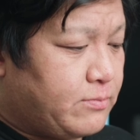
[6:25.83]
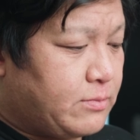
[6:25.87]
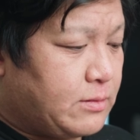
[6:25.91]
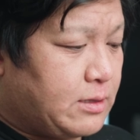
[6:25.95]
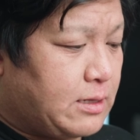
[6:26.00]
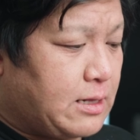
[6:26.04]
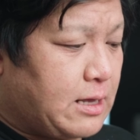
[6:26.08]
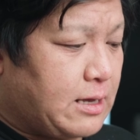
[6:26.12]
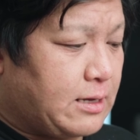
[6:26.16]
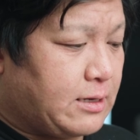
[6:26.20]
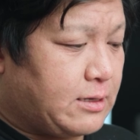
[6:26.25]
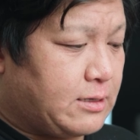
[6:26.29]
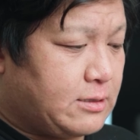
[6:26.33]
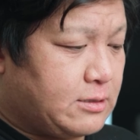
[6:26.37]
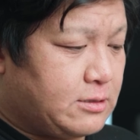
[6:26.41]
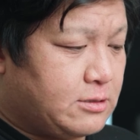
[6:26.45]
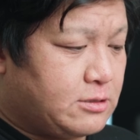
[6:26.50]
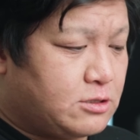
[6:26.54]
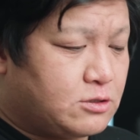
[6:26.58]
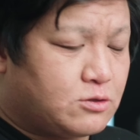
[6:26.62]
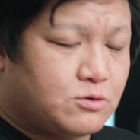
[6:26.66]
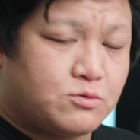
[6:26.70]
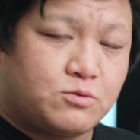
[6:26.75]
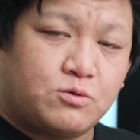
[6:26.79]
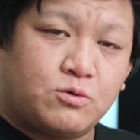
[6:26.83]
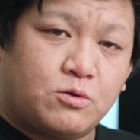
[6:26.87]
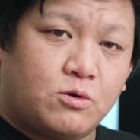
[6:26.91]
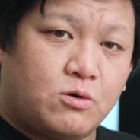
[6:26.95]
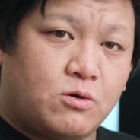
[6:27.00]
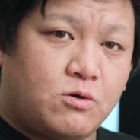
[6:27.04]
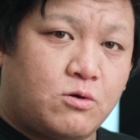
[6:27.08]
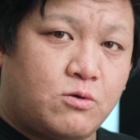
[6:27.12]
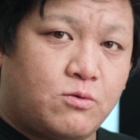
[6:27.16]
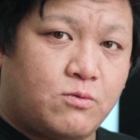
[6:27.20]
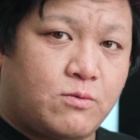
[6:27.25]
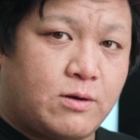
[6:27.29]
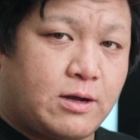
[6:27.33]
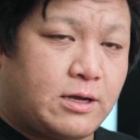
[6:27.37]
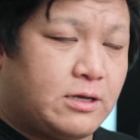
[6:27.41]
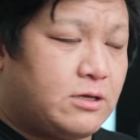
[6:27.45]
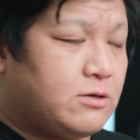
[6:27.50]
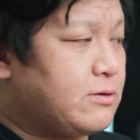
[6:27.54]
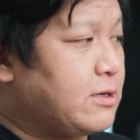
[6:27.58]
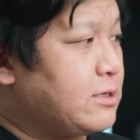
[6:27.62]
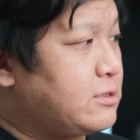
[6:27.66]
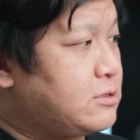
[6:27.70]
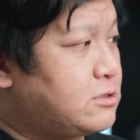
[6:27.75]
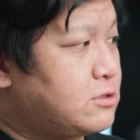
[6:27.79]
like scroll where you
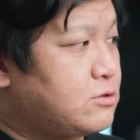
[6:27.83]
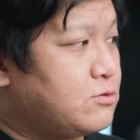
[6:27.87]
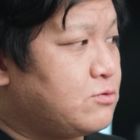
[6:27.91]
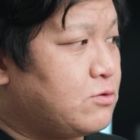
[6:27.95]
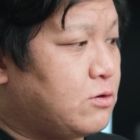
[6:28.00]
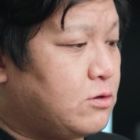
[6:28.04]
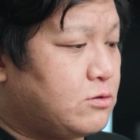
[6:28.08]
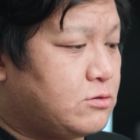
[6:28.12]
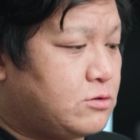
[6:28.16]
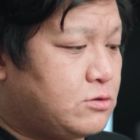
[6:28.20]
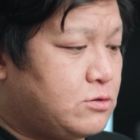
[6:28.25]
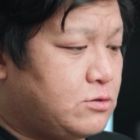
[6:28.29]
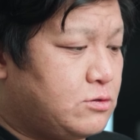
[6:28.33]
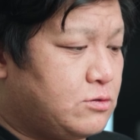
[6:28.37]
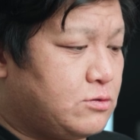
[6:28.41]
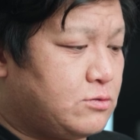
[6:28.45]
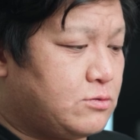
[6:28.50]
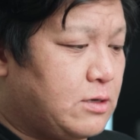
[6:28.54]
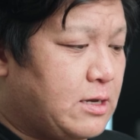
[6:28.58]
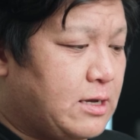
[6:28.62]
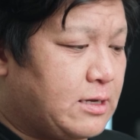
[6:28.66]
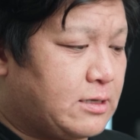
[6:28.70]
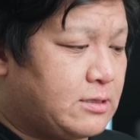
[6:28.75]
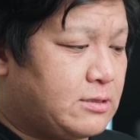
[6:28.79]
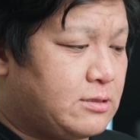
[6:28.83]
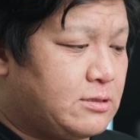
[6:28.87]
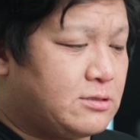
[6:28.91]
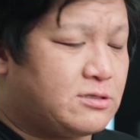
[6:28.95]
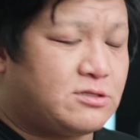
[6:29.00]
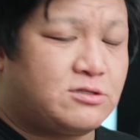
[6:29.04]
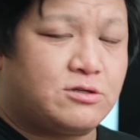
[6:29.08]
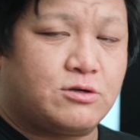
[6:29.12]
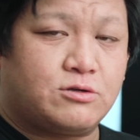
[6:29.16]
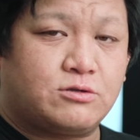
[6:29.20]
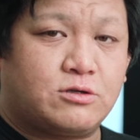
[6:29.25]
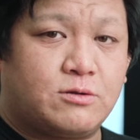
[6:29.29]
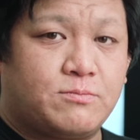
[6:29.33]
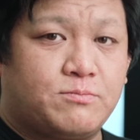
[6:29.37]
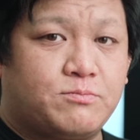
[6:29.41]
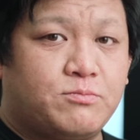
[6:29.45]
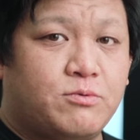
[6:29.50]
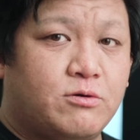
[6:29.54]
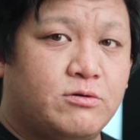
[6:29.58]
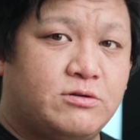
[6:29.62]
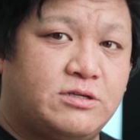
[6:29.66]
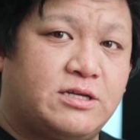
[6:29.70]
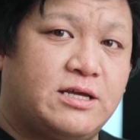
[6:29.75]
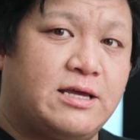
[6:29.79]
can scroll to like the certain
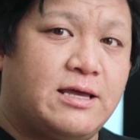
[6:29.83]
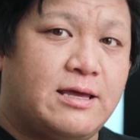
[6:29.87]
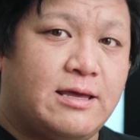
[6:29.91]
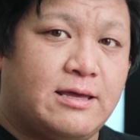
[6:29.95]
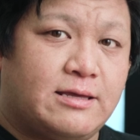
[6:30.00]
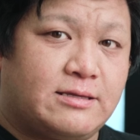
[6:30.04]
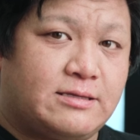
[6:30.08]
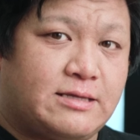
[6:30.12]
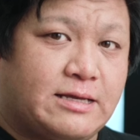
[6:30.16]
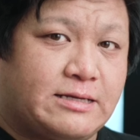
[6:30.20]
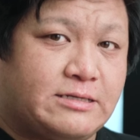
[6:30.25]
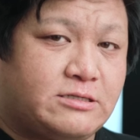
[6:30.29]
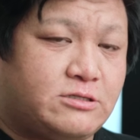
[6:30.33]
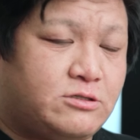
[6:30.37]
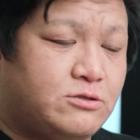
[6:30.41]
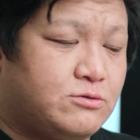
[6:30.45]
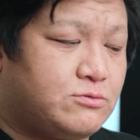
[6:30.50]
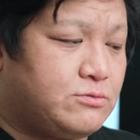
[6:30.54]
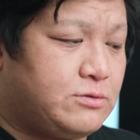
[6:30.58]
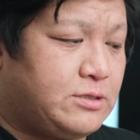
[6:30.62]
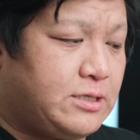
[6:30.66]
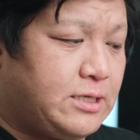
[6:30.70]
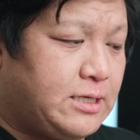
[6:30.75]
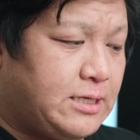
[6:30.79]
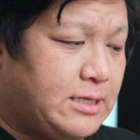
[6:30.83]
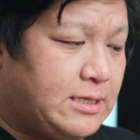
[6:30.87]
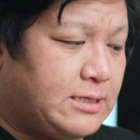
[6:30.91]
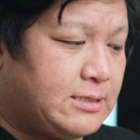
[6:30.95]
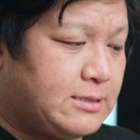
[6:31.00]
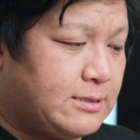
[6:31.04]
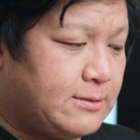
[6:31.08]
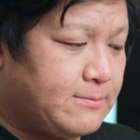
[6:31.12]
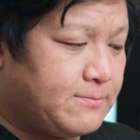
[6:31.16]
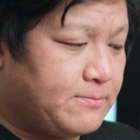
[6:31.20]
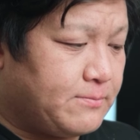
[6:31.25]
point that you need.